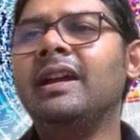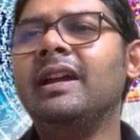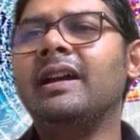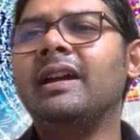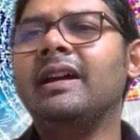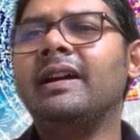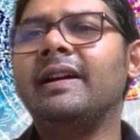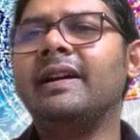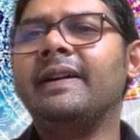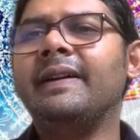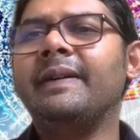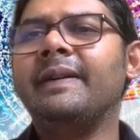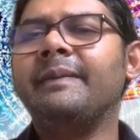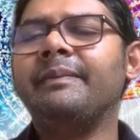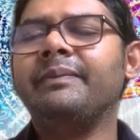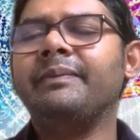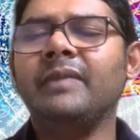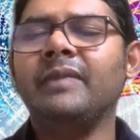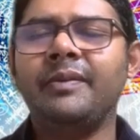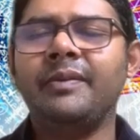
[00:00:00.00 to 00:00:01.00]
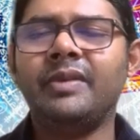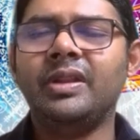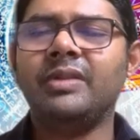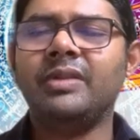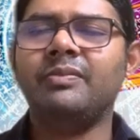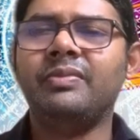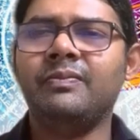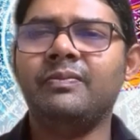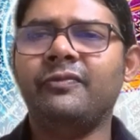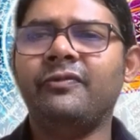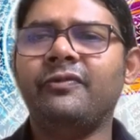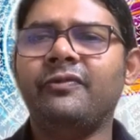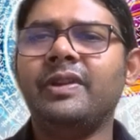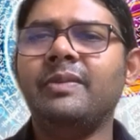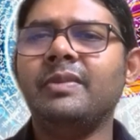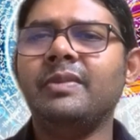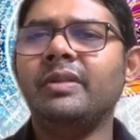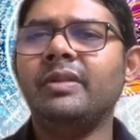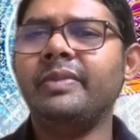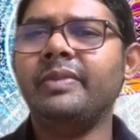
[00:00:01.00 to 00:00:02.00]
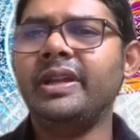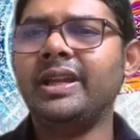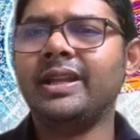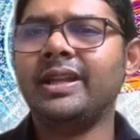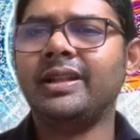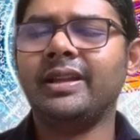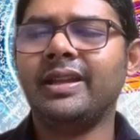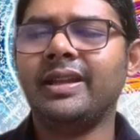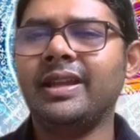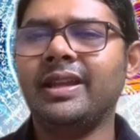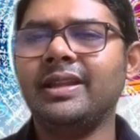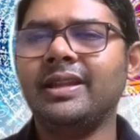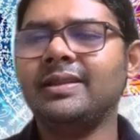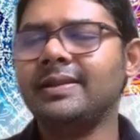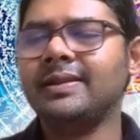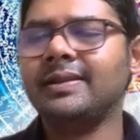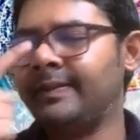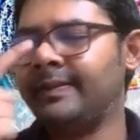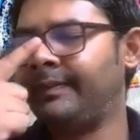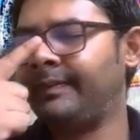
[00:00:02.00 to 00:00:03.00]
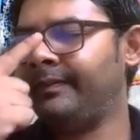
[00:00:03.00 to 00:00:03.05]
I mean, the female being and the kids.